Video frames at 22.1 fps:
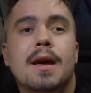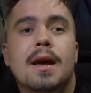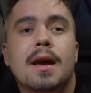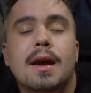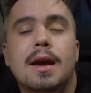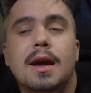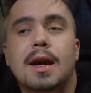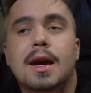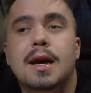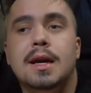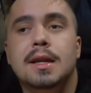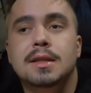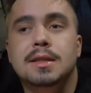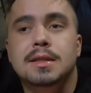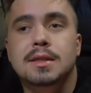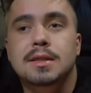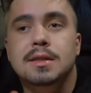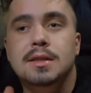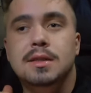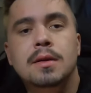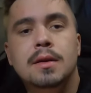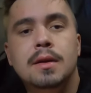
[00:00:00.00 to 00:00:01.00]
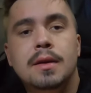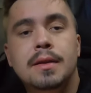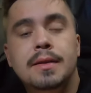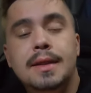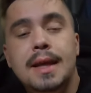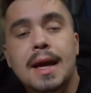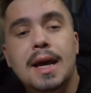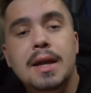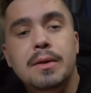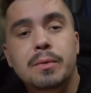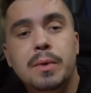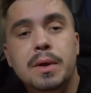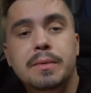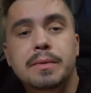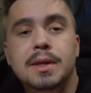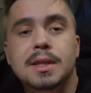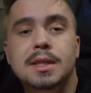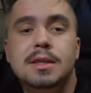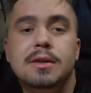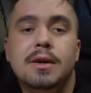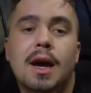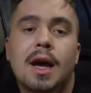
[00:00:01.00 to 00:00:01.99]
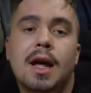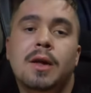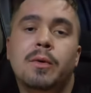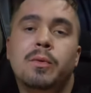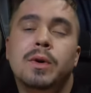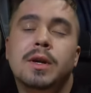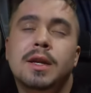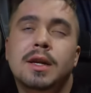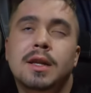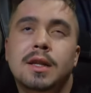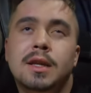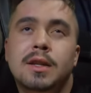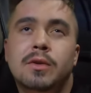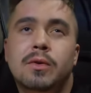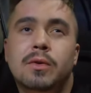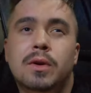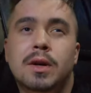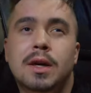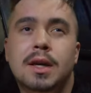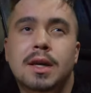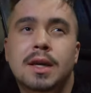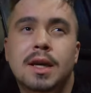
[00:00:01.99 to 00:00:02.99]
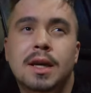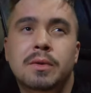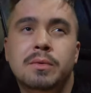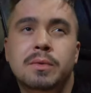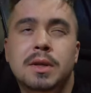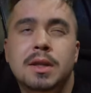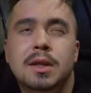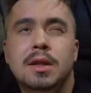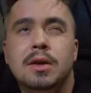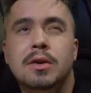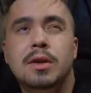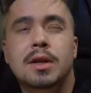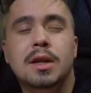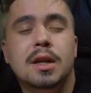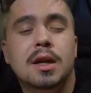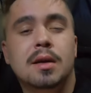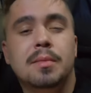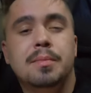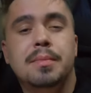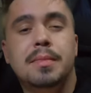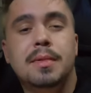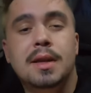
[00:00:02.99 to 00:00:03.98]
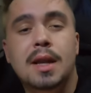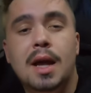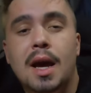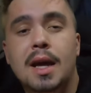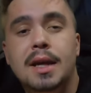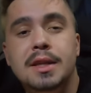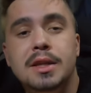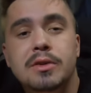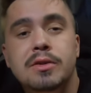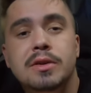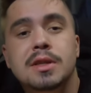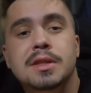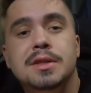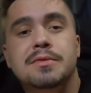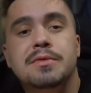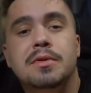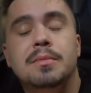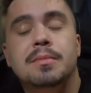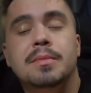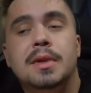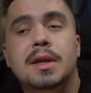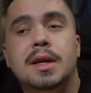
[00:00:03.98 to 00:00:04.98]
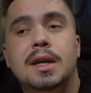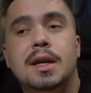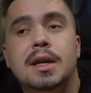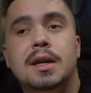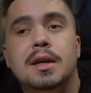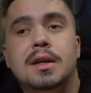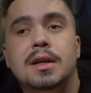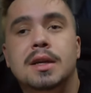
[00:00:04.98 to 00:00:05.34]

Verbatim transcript: and then we went to Elwood, Illinois, and we loaded up 9 units from there.